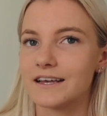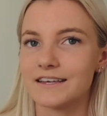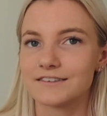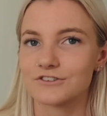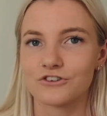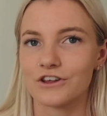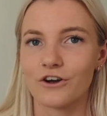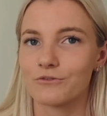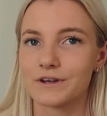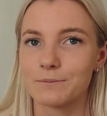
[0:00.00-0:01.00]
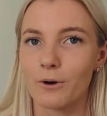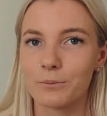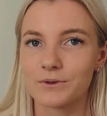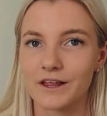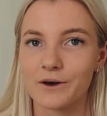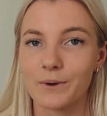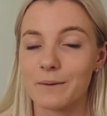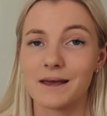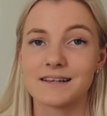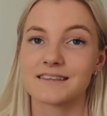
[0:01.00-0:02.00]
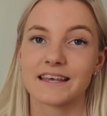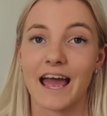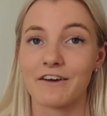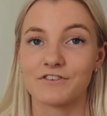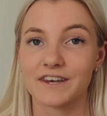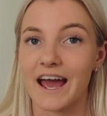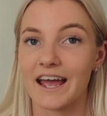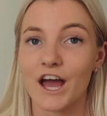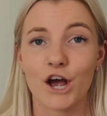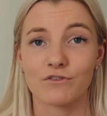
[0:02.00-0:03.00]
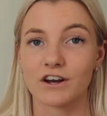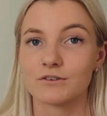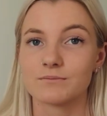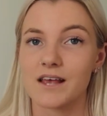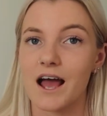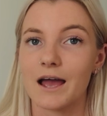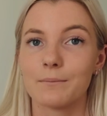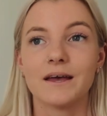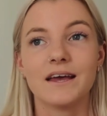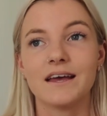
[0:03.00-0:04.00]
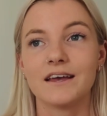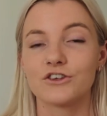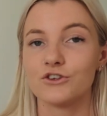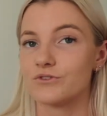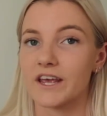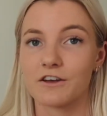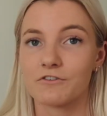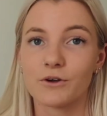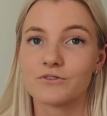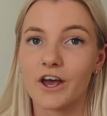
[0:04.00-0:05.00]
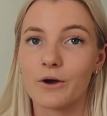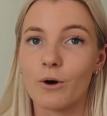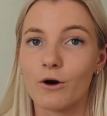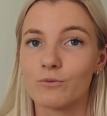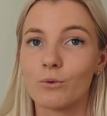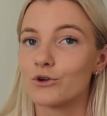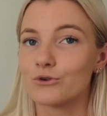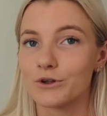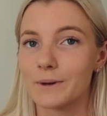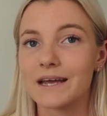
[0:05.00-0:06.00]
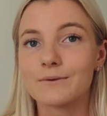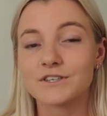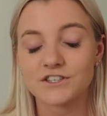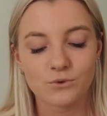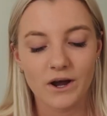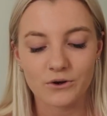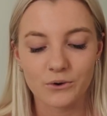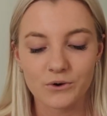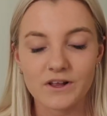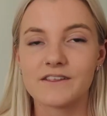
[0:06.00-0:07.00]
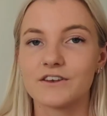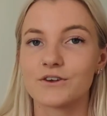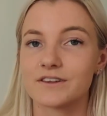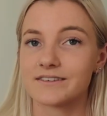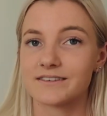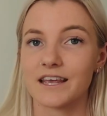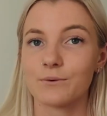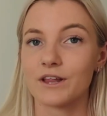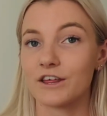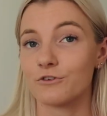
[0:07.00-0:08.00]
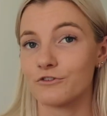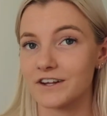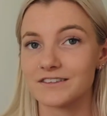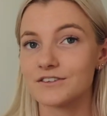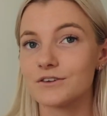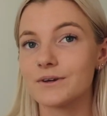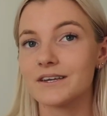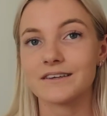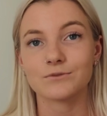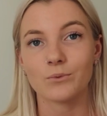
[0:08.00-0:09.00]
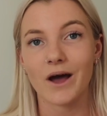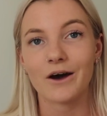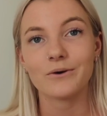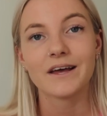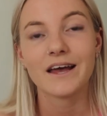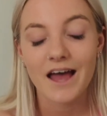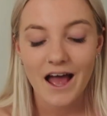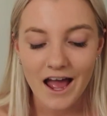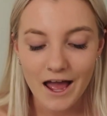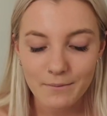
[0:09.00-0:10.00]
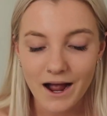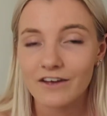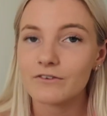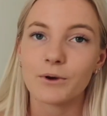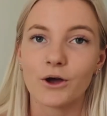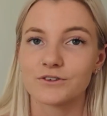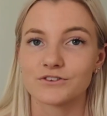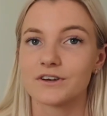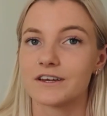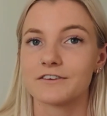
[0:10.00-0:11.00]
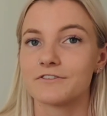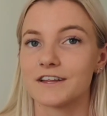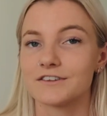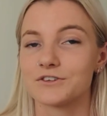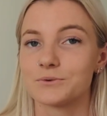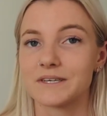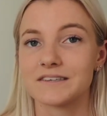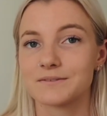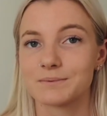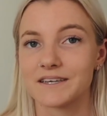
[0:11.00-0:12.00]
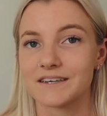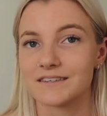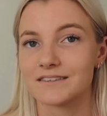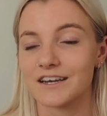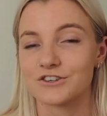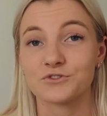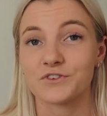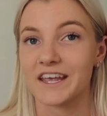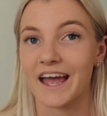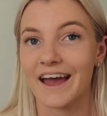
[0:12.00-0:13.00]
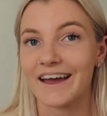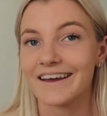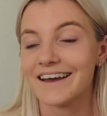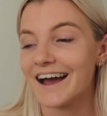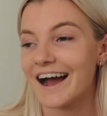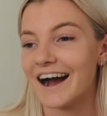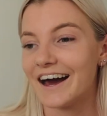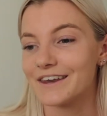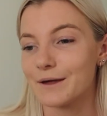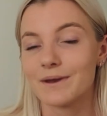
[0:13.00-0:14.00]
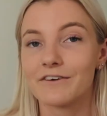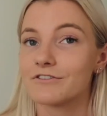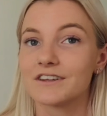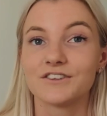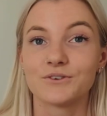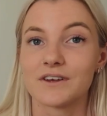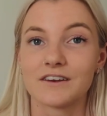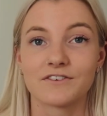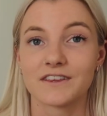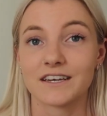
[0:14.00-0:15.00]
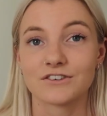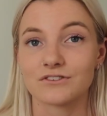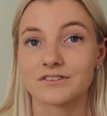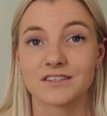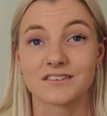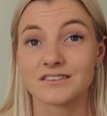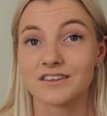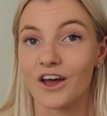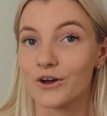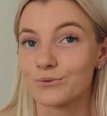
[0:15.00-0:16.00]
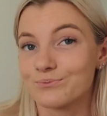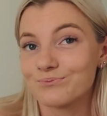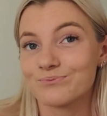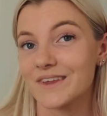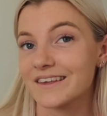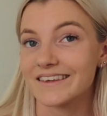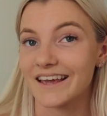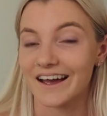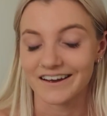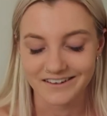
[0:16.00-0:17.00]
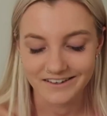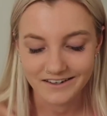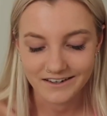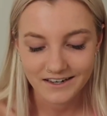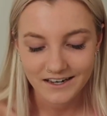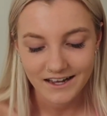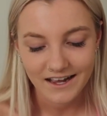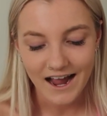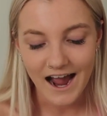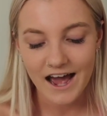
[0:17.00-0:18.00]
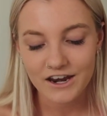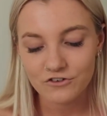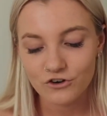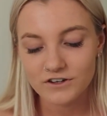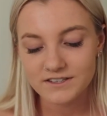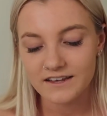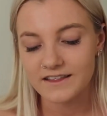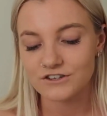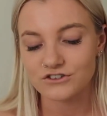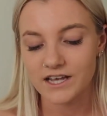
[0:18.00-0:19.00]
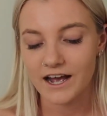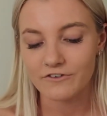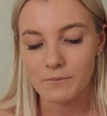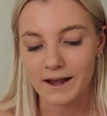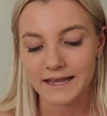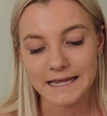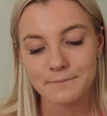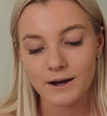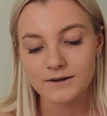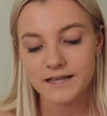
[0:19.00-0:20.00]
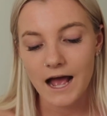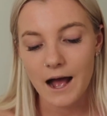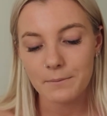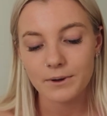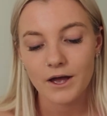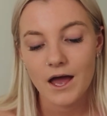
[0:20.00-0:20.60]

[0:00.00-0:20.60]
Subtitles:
is suddenly got really popular, where basically every day at a random time you take a photo of what you're doing, which is quite cool, and then you can see what like your friends are doing well. I haven't posted on it for like 2 weeks because I just forget, and I'm never really doing anything that interesting, so yeah. And of course I then just have my emails app,